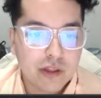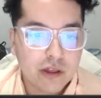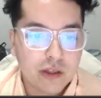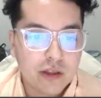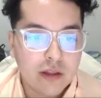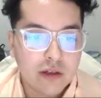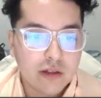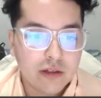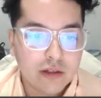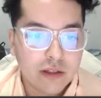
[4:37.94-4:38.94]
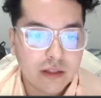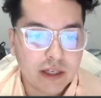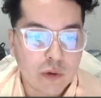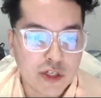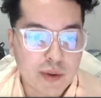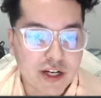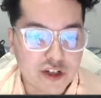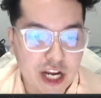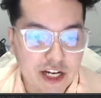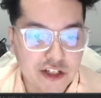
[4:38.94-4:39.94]
they'll, like, once you make
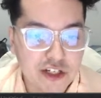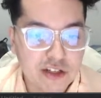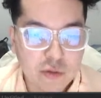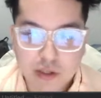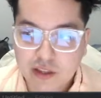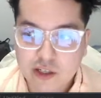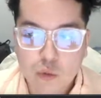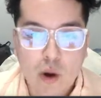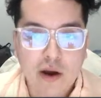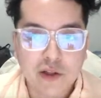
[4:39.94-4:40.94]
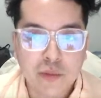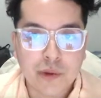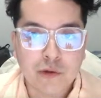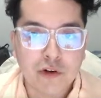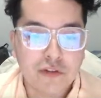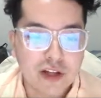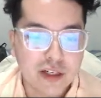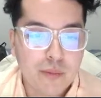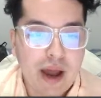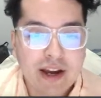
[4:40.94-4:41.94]
changes within this while loop, it will reflect
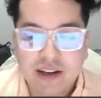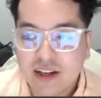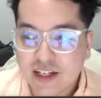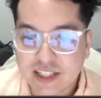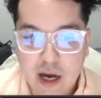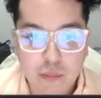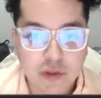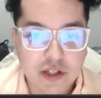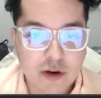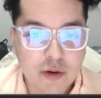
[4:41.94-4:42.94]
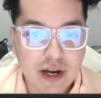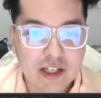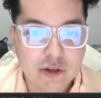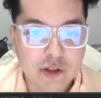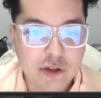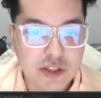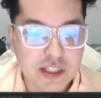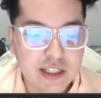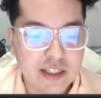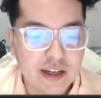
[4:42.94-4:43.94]
back down below, and you'll
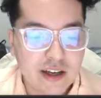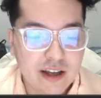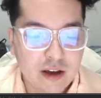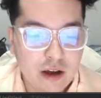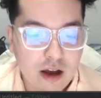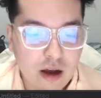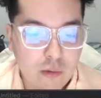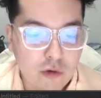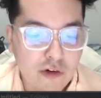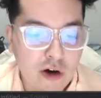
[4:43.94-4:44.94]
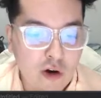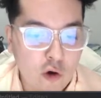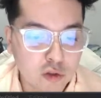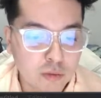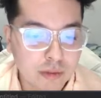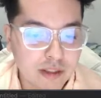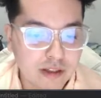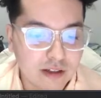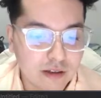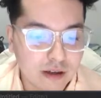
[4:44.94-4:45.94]
see with our ultimate
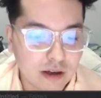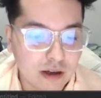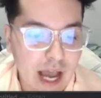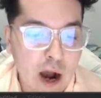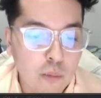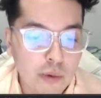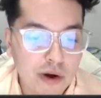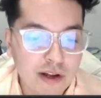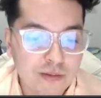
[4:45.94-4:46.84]
output,